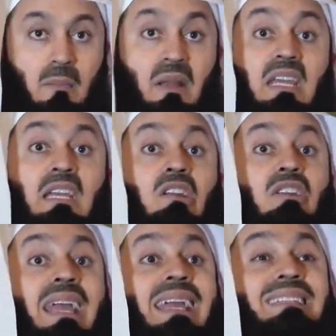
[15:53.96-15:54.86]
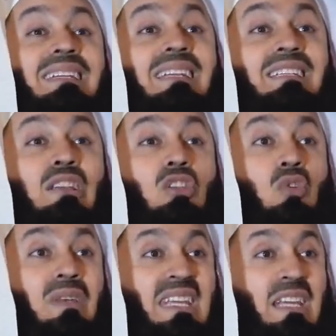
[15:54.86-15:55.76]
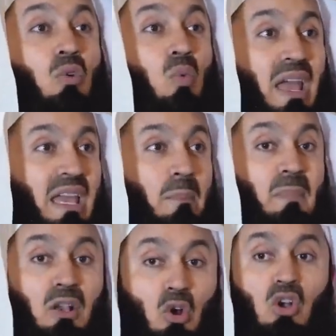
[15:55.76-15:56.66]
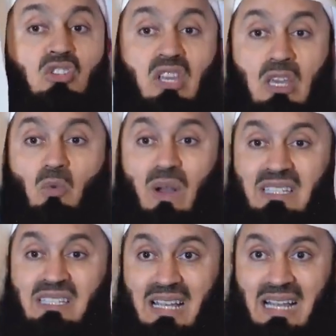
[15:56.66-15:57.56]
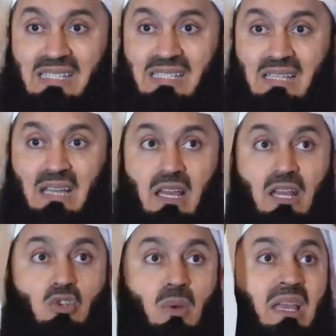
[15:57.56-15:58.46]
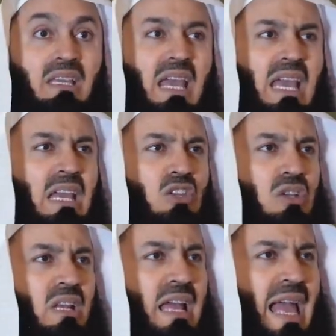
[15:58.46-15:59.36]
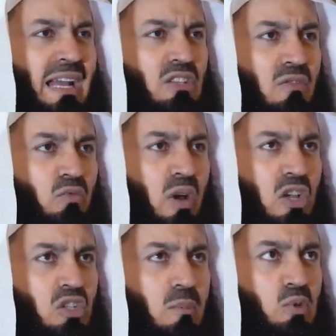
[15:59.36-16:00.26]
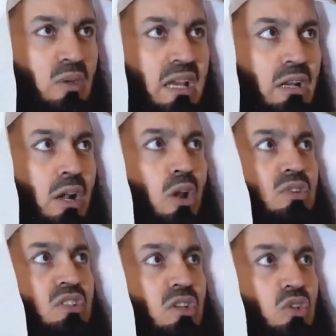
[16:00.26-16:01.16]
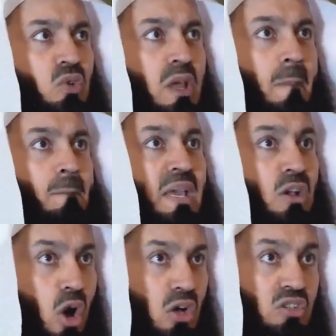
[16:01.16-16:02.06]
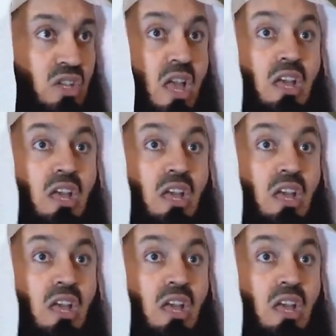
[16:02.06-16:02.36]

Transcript: But He created it in a unique way because He wants us to engage in an act of worship to gain closeness to Him, because